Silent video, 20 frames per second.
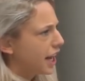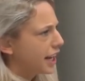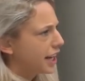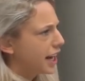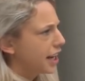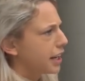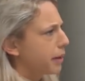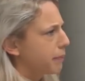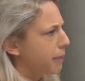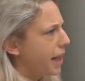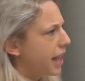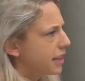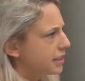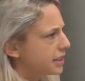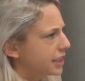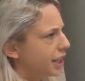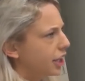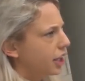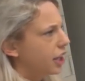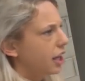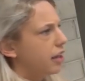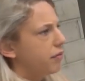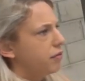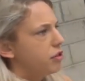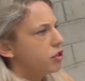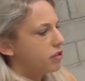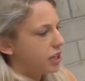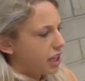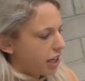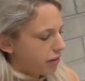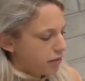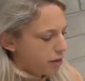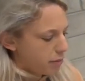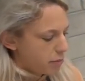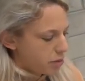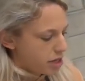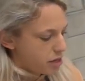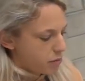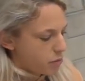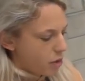her, I gotta get back to her. If you give
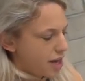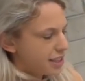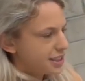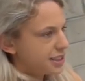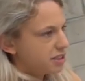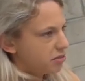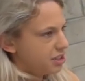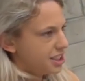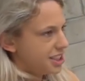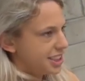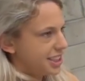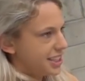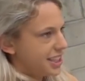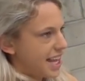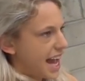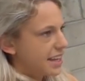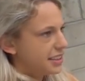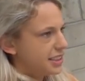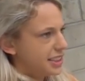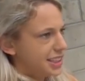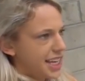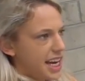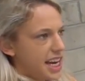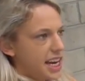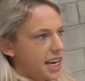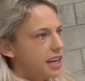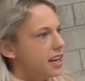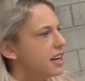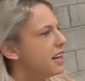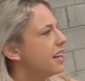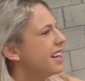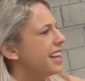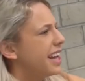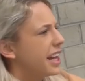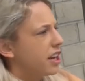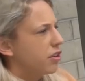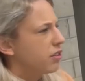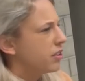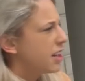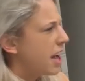him what he wants and he's in that state,
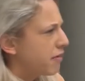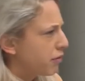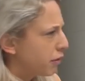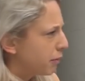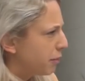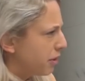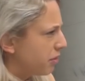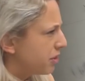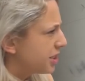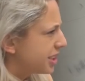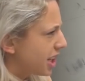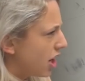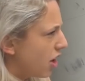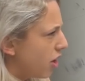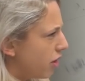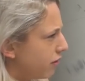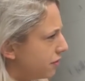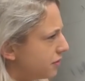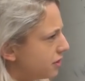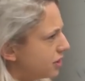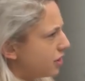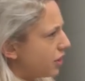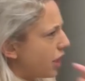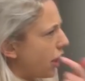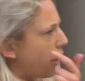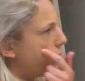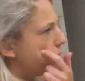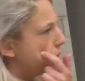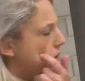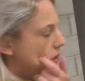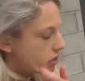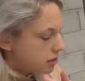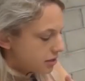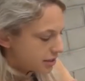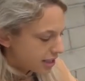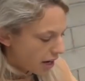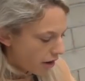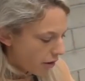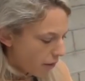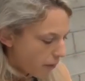it'll never be resolved, you know?
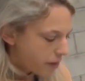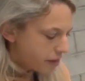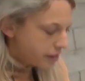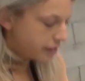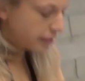So